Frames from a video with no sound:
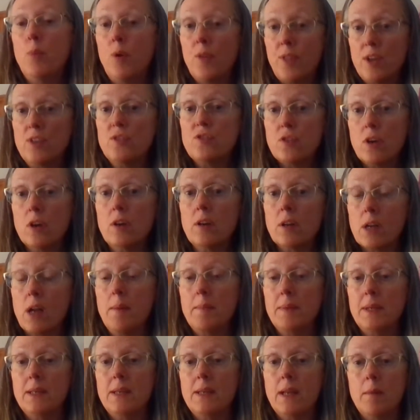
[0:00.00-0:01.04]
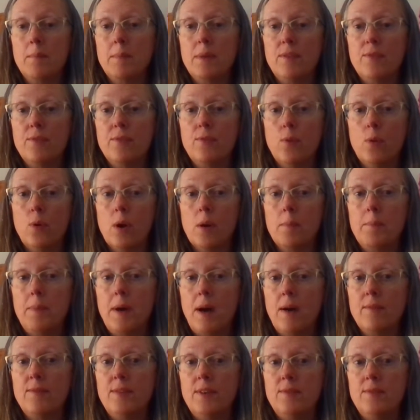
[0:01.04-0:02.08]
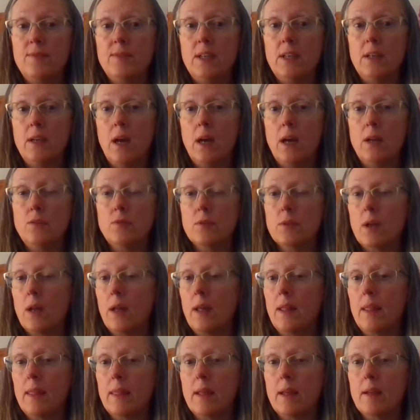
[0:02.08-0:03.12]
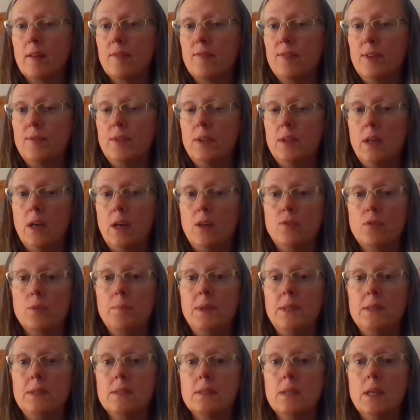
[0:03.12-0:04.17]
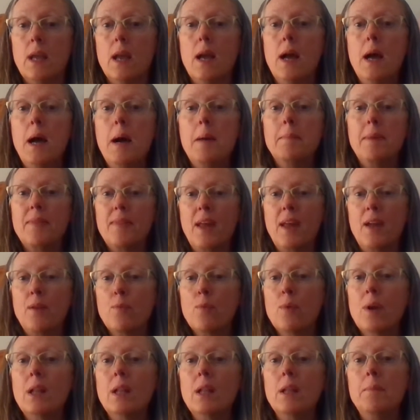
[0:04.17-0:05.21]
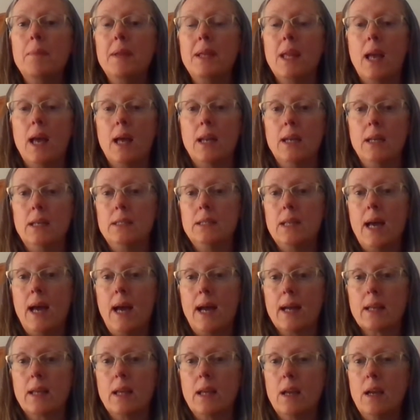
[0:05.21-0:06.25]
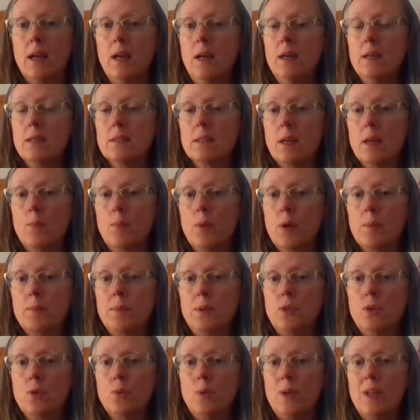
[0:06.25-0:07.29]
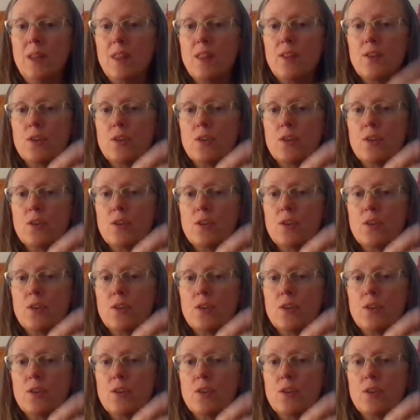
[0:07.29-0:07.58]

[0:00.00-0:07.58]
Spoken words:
well, they started coming down before about 1500, I think, 1500 BC. But they really began attacking somewhere between